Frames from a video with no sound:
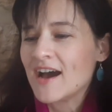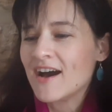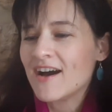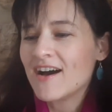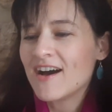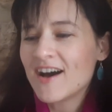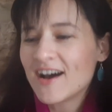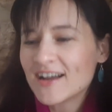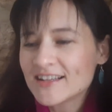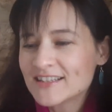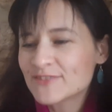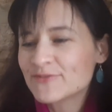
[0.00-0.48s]

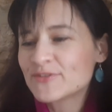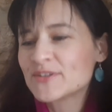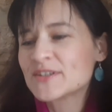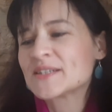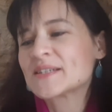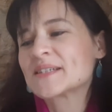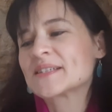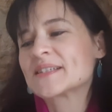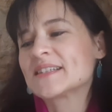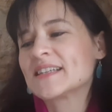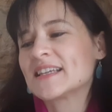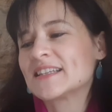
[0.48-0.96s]

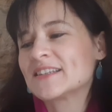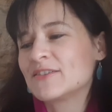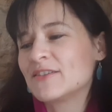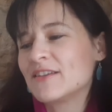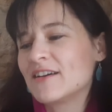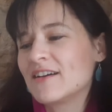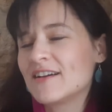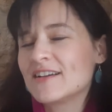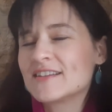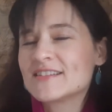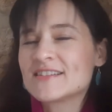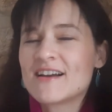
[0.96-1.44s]
Artificial
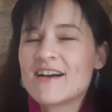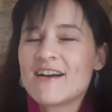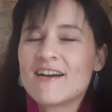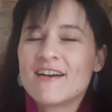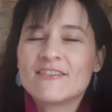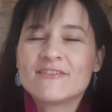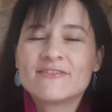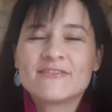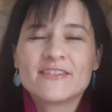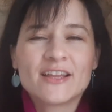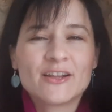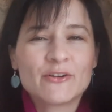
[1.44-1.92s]
satellites
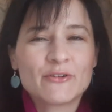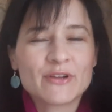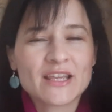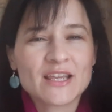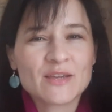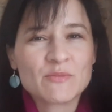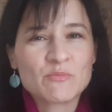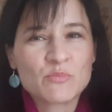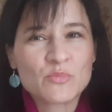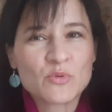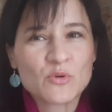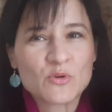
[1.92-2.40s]
are very
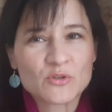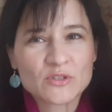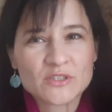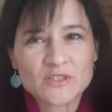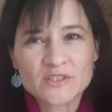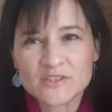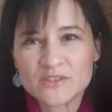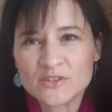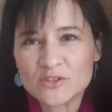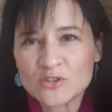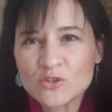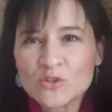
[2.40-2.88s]

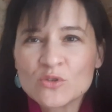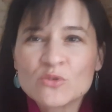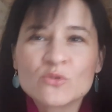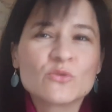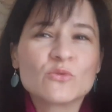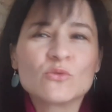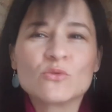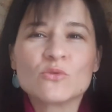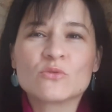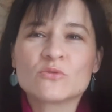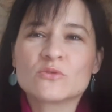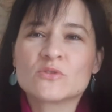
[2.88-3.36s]
important
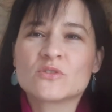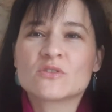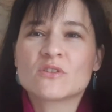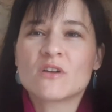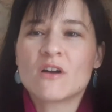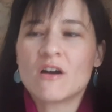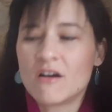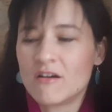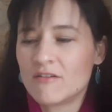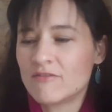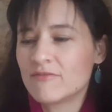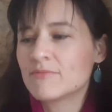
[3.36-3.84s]
tools
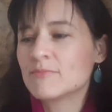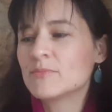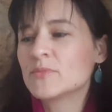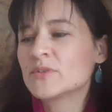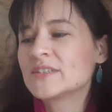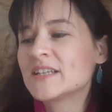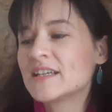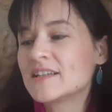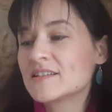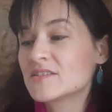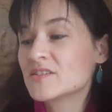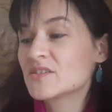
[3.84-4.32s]
of
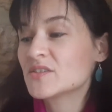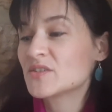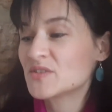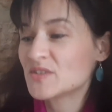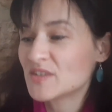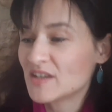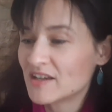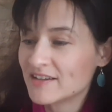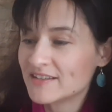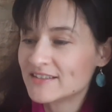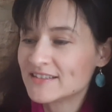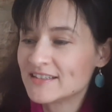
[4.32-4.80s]
modern
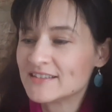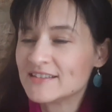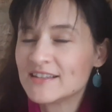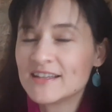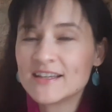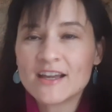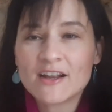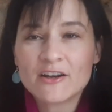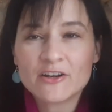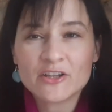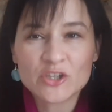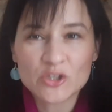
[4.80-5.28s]
society.
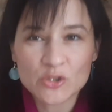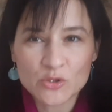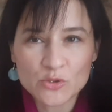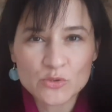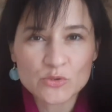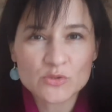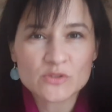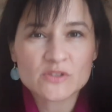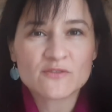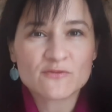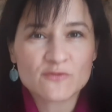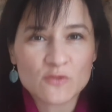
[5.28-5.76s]
They are
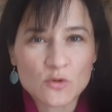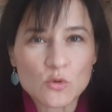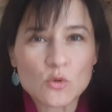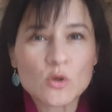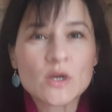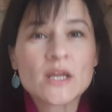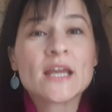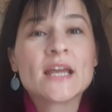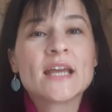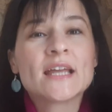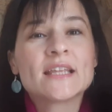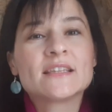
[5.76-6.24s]
used for
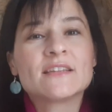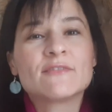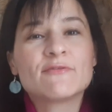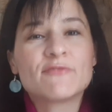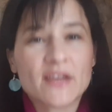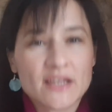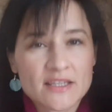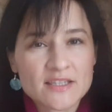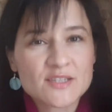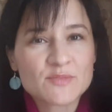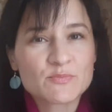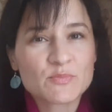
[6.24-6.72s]

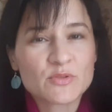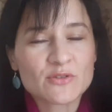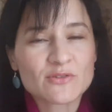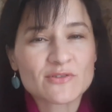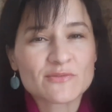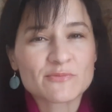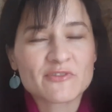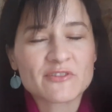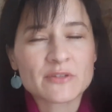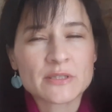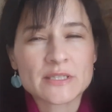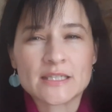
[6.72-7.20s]
defense
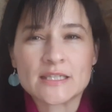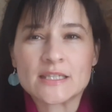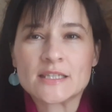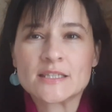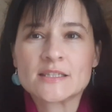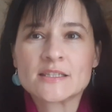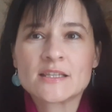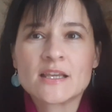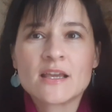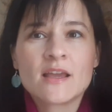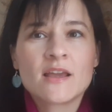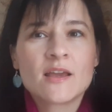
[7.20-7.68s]

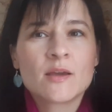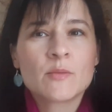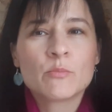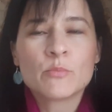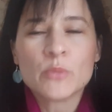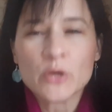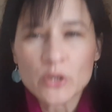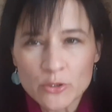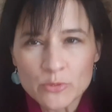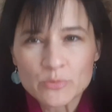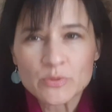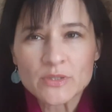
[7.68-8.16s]

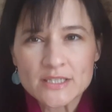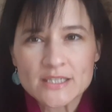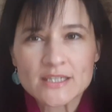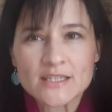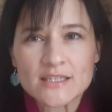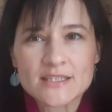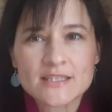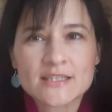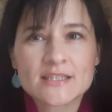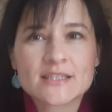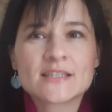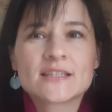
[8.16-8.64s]

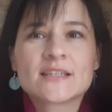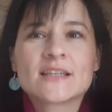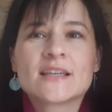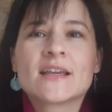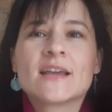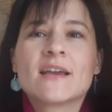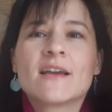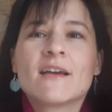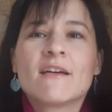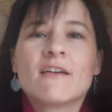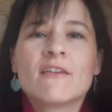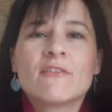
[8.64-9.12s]
purposes,
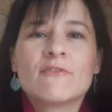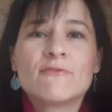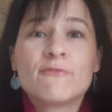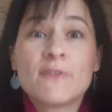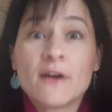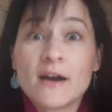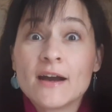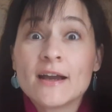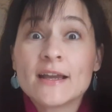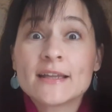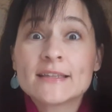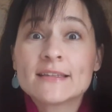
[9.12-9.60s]

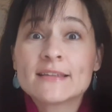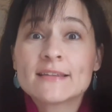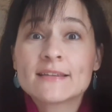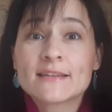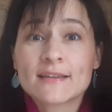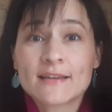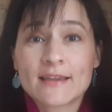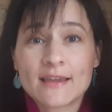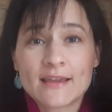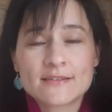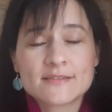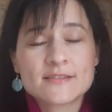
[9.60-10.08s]
fight
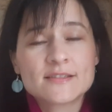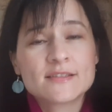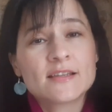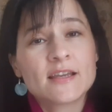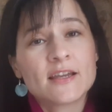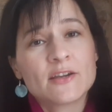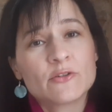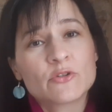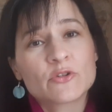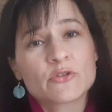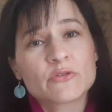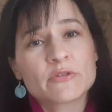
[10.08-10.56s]
against
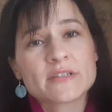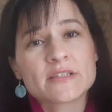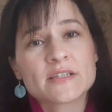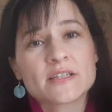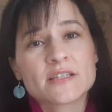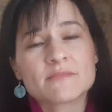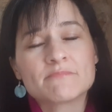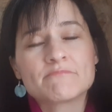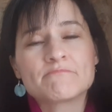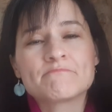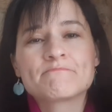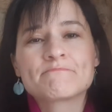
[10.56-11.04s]

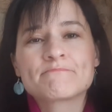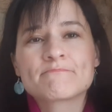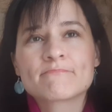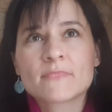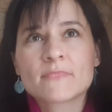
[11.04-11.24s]
terrorism,